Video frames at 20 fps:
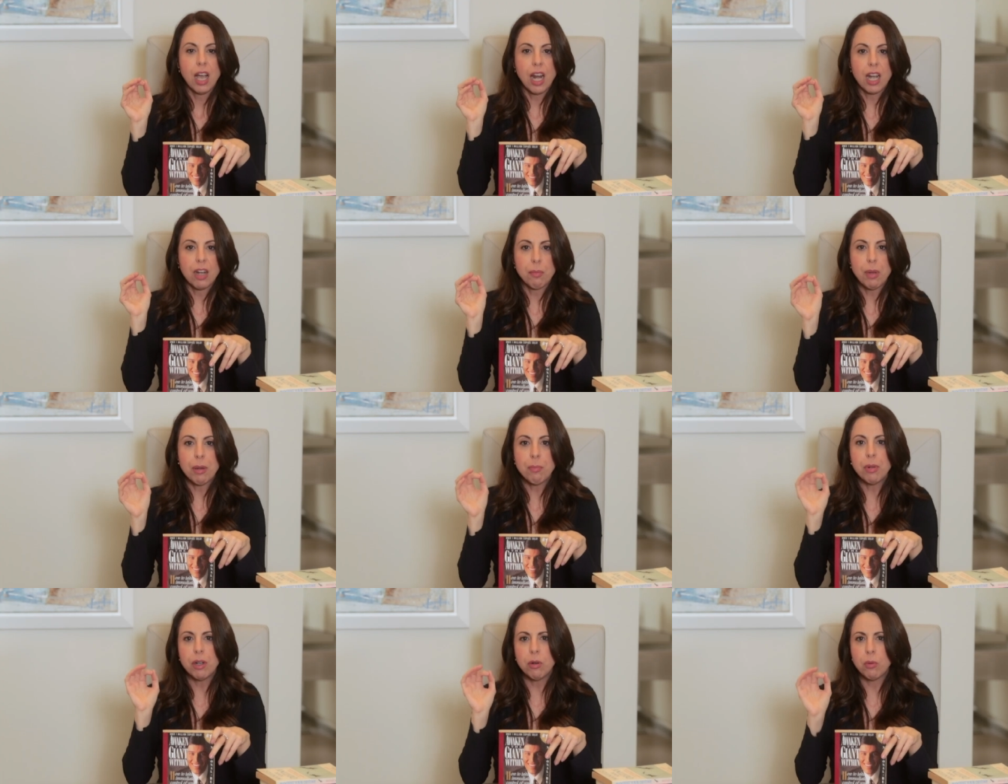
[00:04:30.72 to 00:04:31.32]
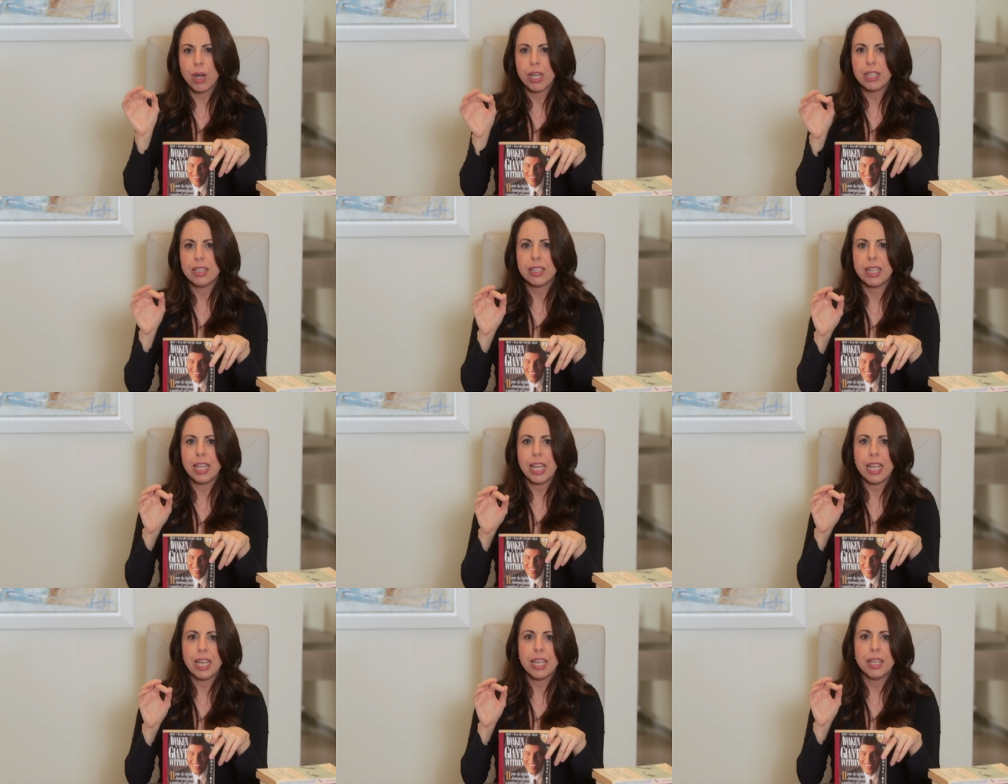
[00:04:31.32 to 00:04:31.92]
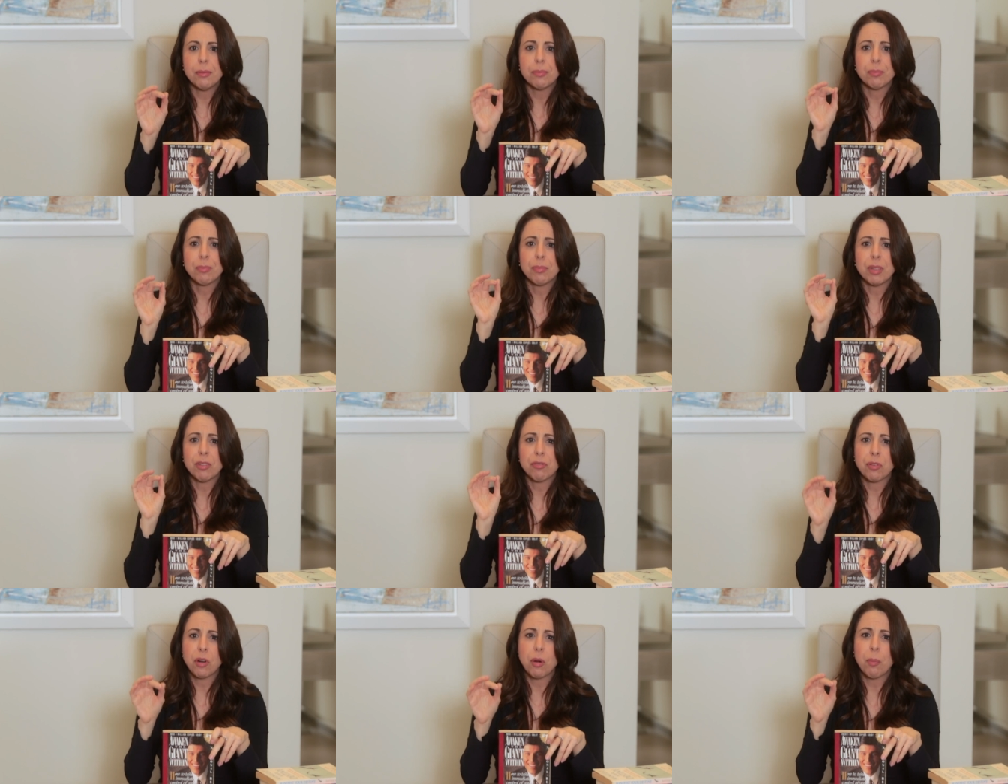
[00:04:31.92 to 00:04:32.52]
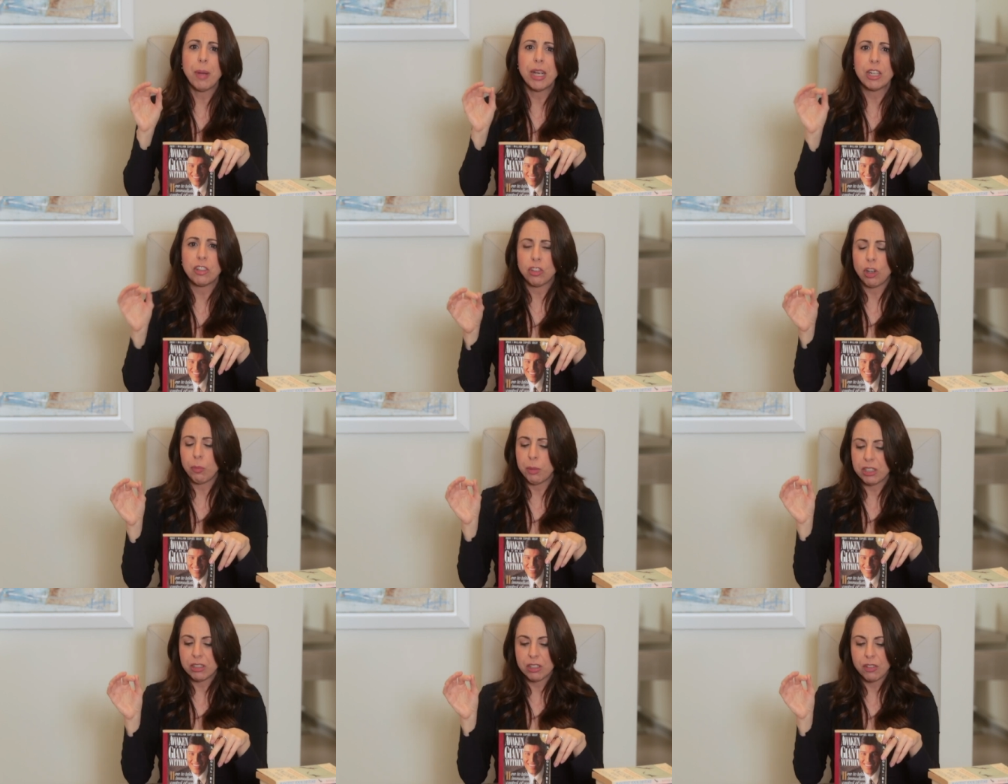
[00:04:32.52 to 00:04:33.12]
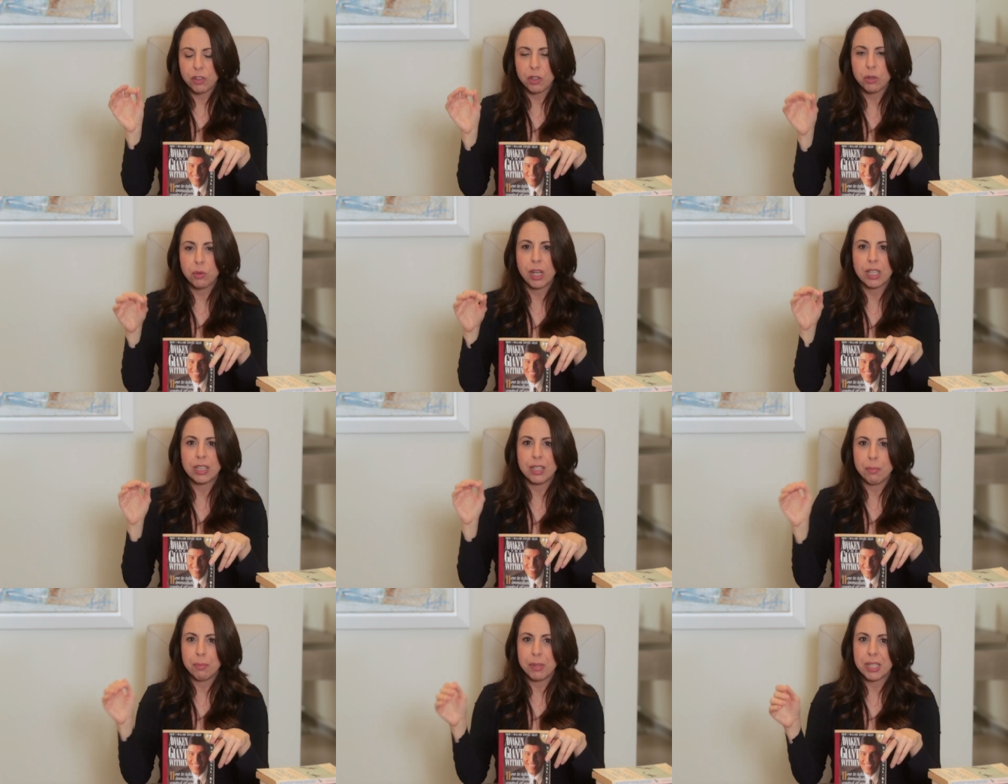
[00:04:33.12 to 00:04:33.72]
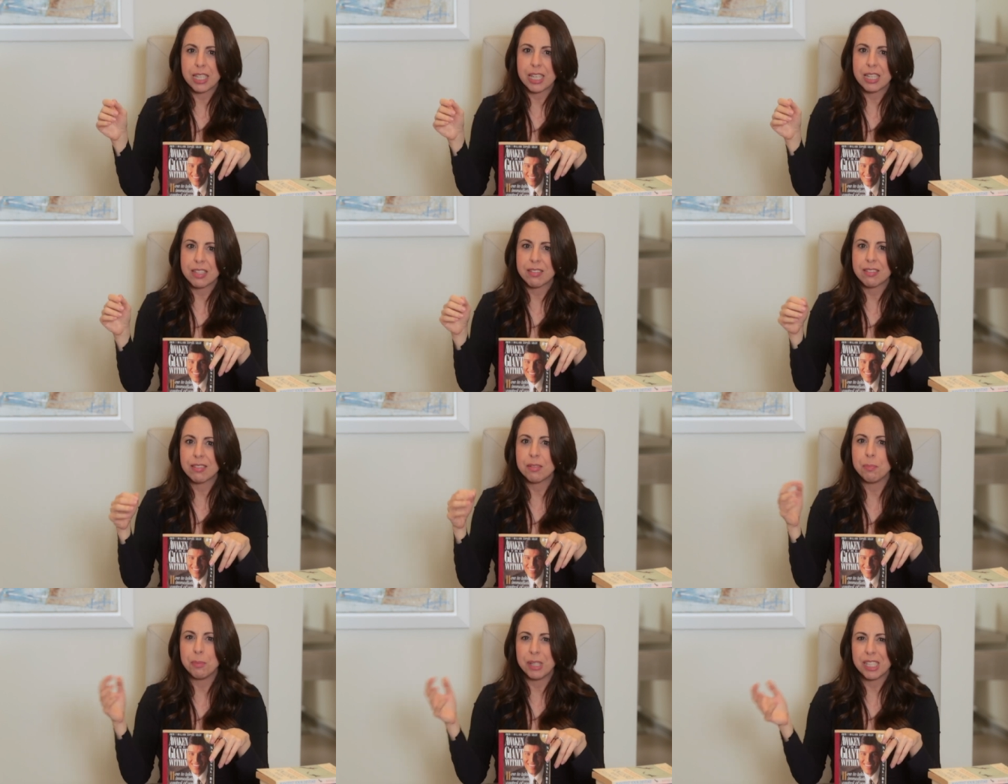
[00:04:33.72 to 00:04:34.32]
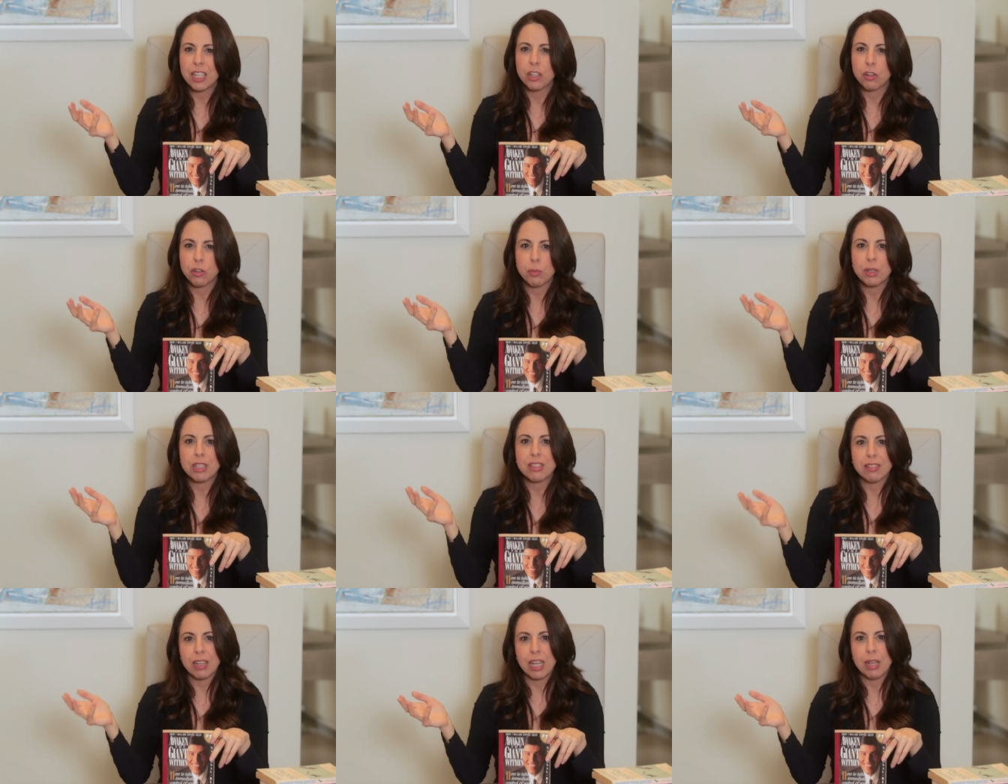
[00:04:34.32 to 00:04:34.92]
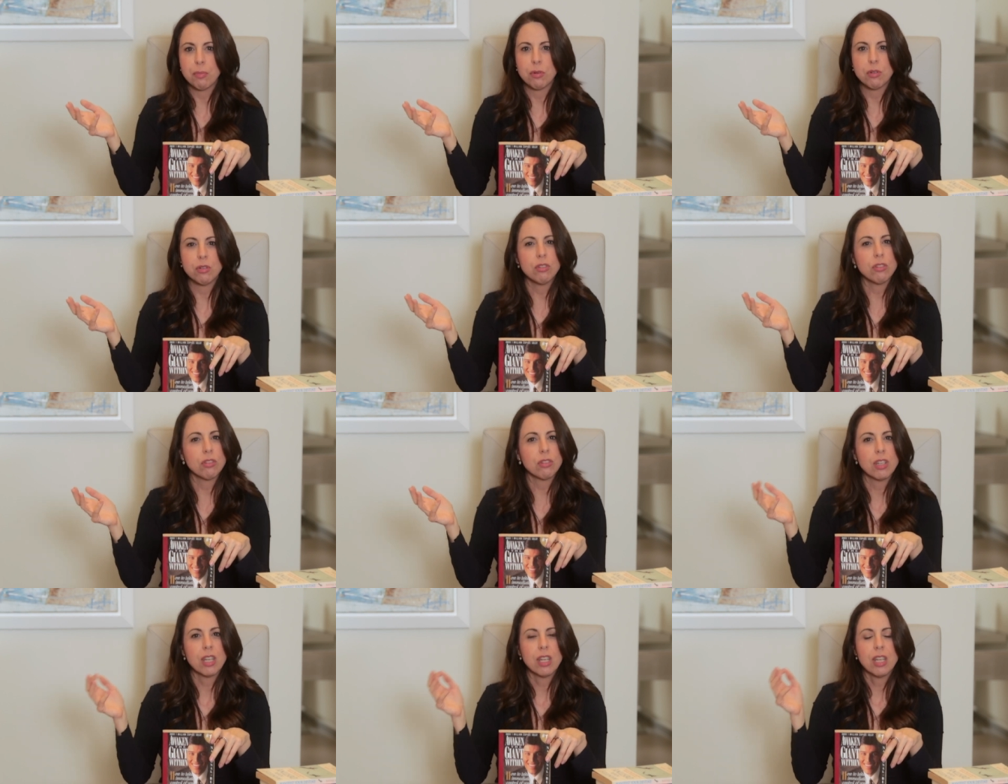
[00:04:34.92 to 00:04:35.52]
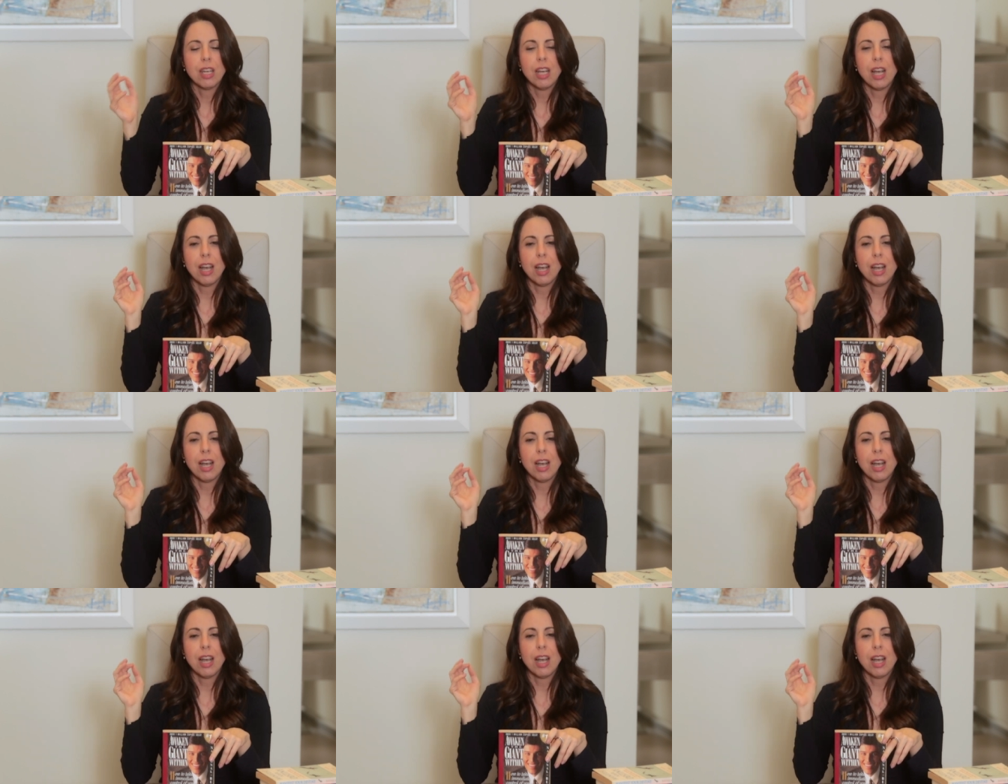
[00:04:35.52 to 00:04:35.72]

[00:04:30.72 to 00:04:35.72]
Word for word: I remember one day before my job interview at the biggest media group in Cyprus,